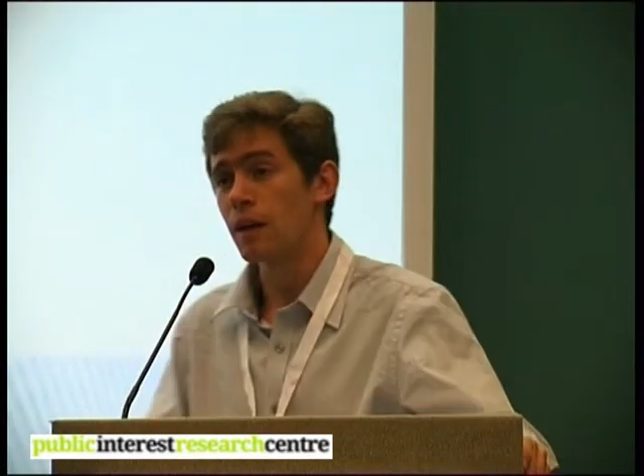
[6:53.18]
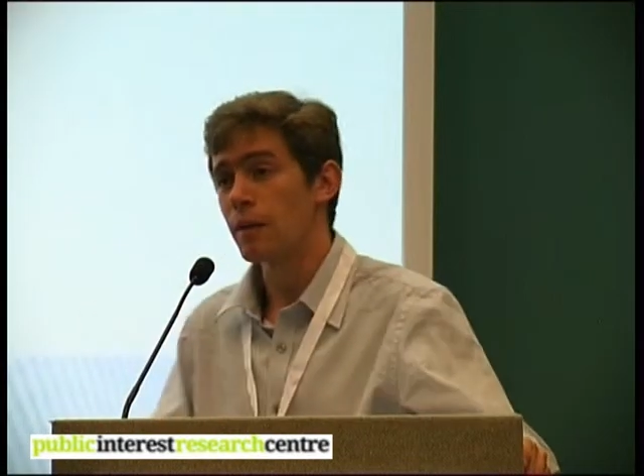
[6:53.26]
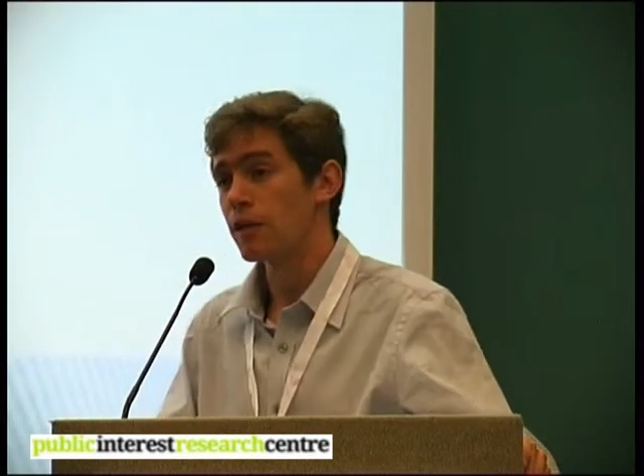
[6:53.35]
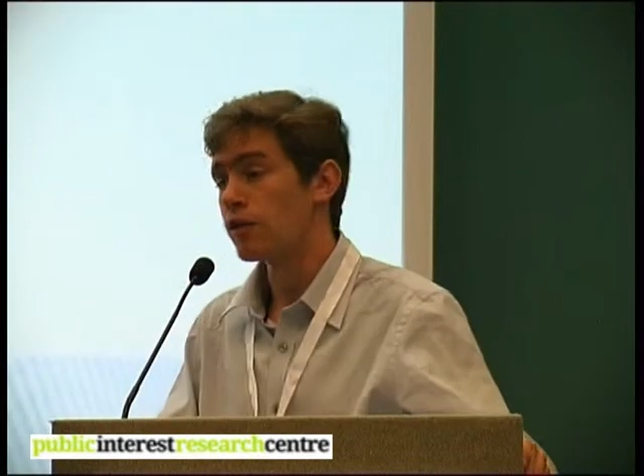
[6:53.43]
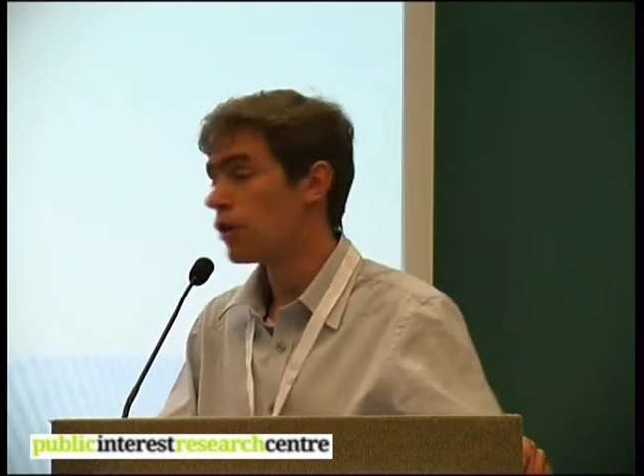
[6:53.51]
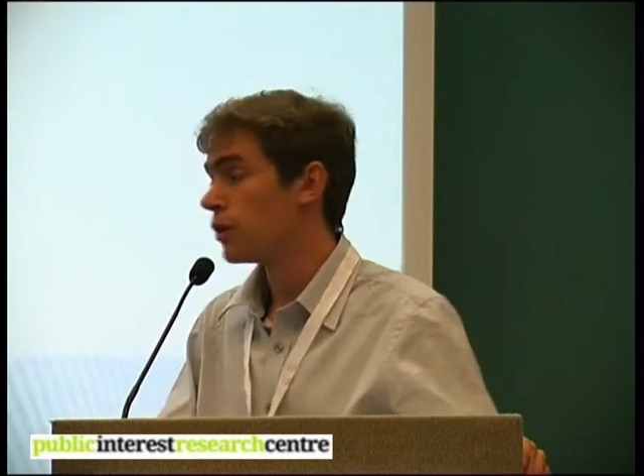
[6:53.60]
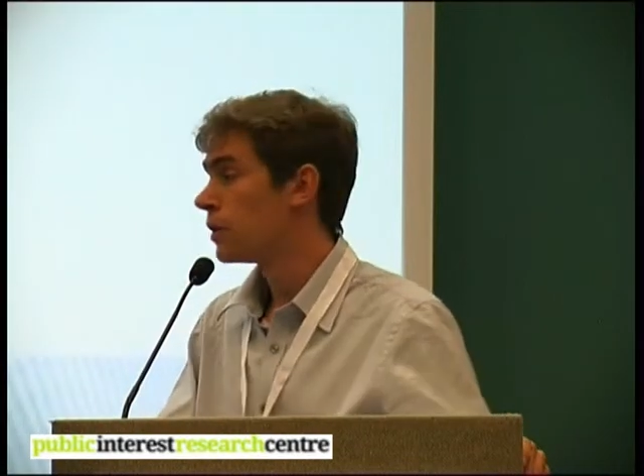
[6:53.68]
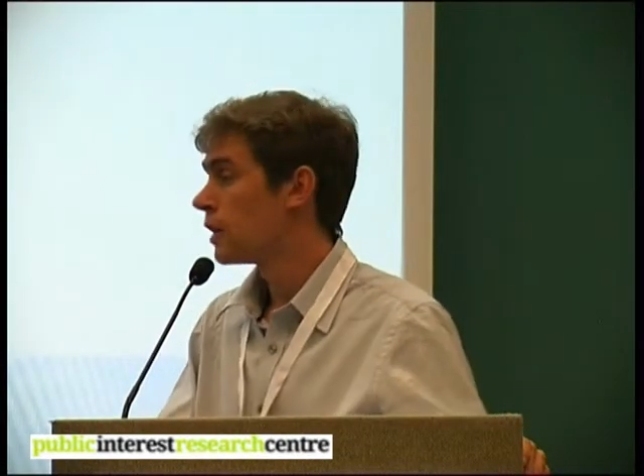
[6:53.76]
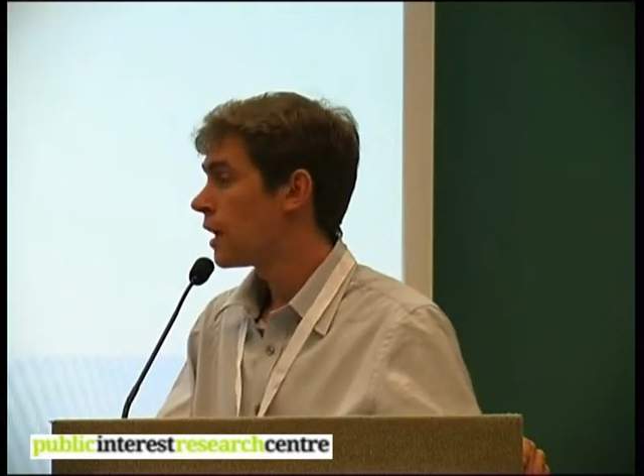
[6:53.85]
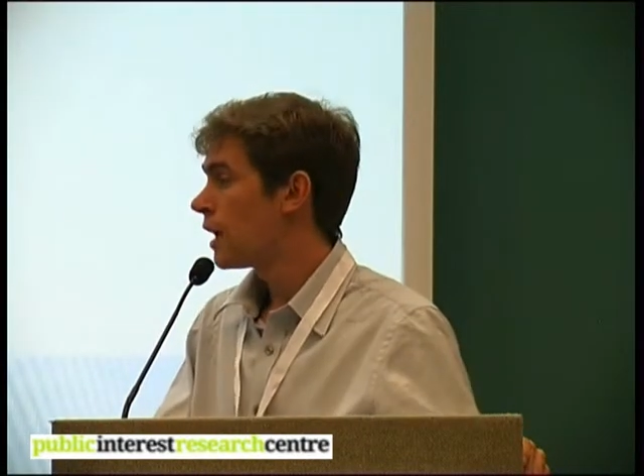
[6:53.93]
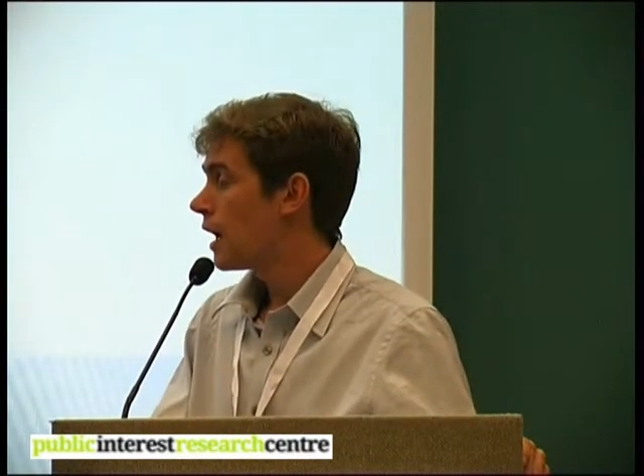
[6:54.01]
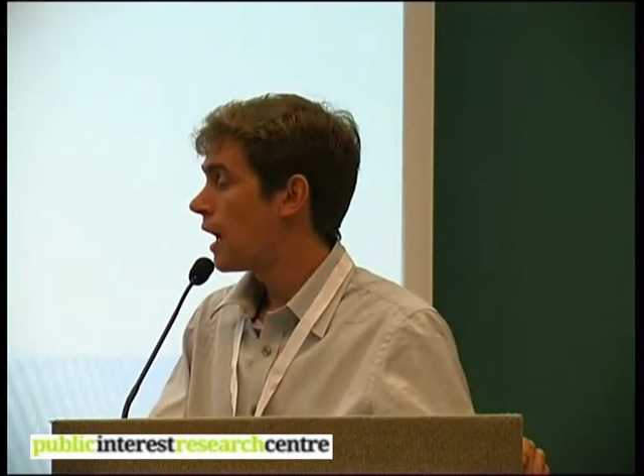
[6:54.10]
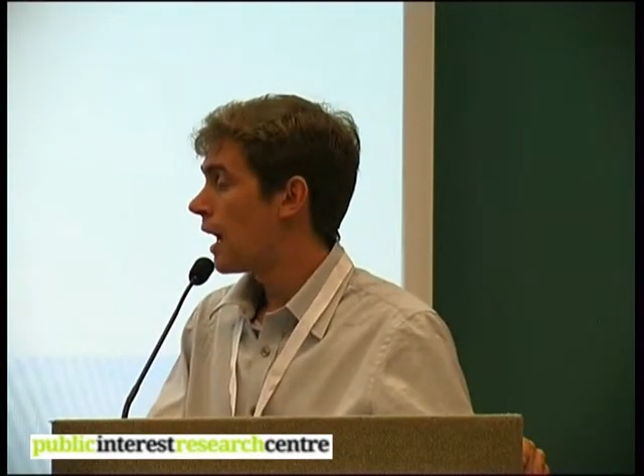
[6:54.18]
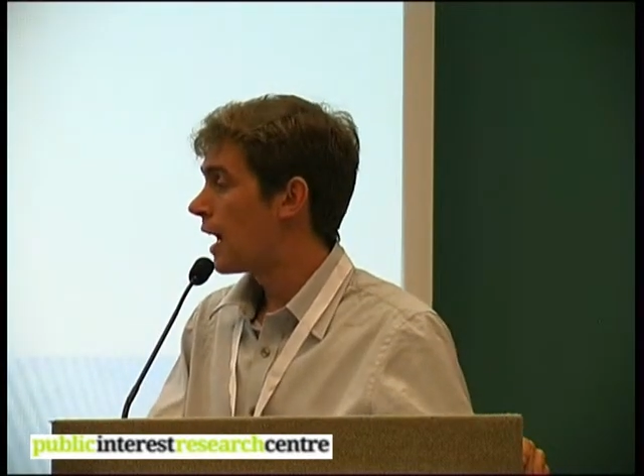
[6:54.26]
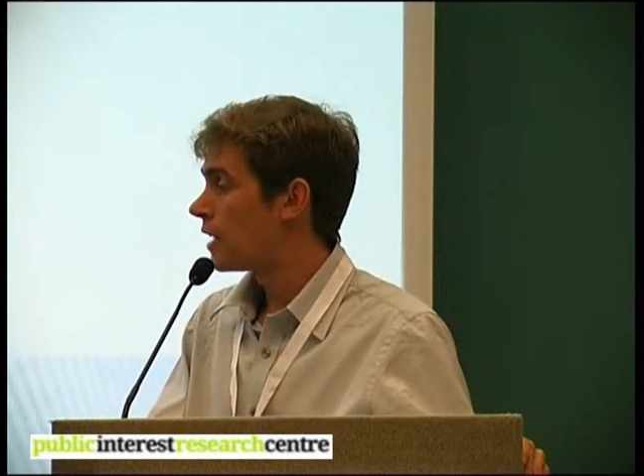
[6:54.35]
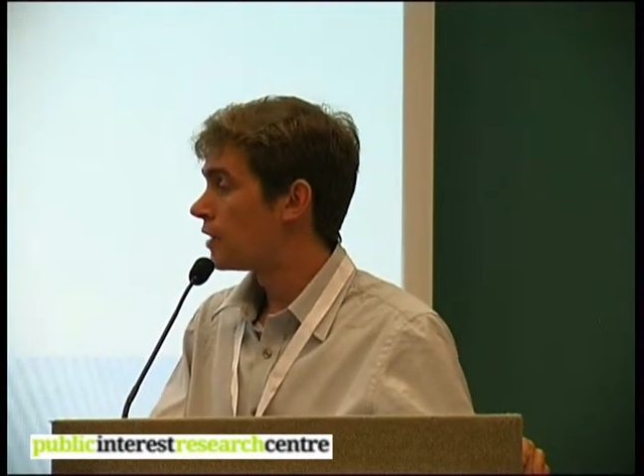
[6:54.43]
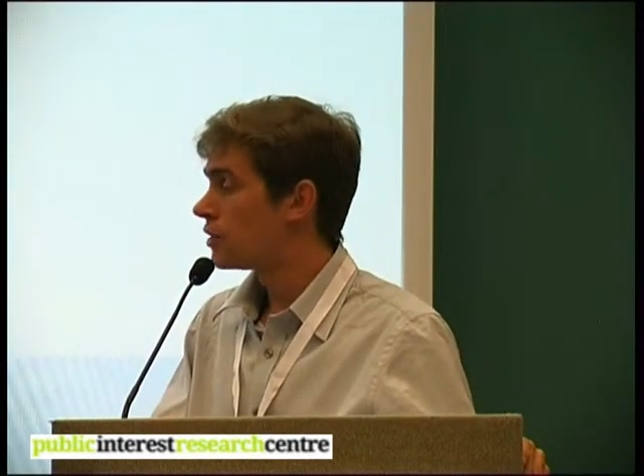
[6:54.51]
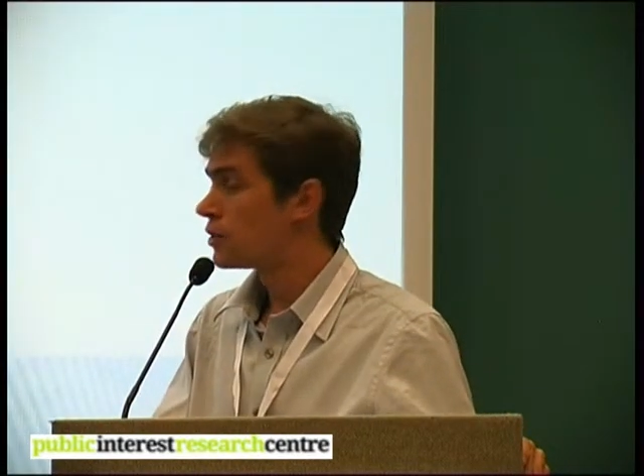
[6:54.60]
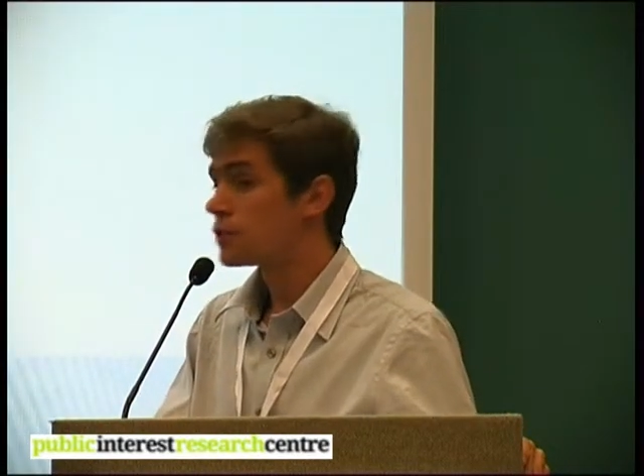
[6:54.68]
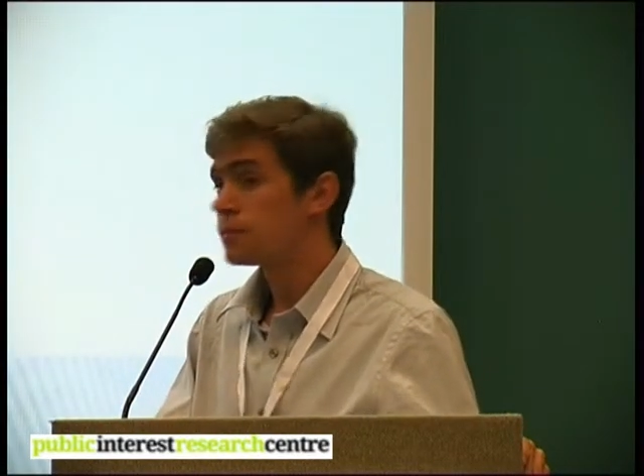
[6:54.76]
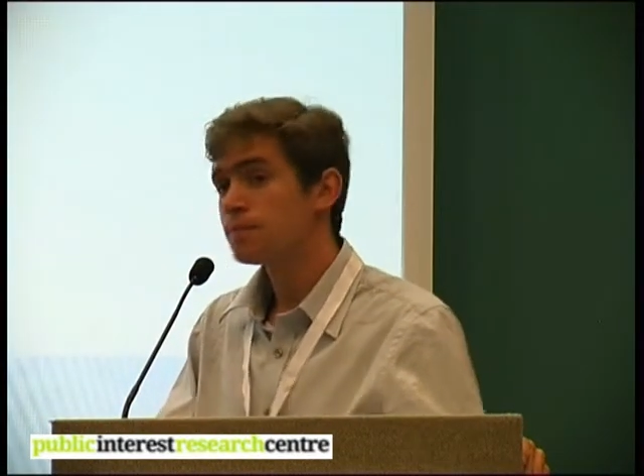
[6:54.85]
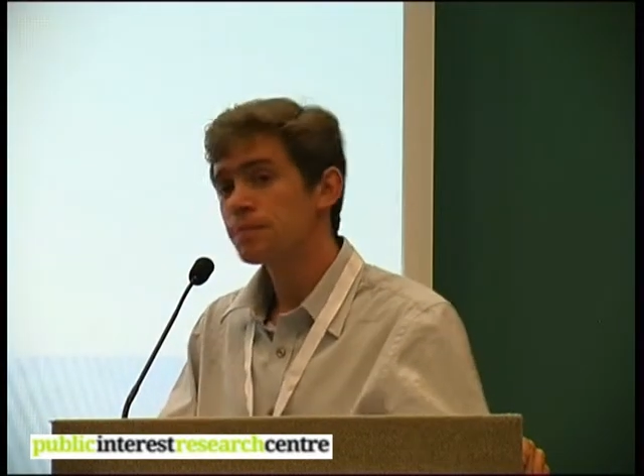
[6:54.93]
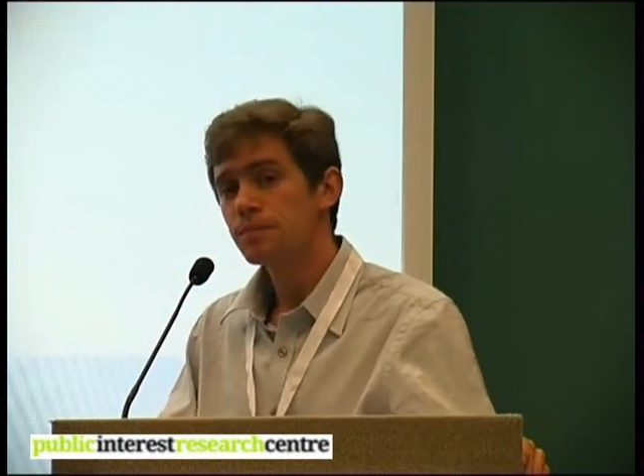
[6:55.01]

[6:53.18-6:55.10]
that have been coming through, and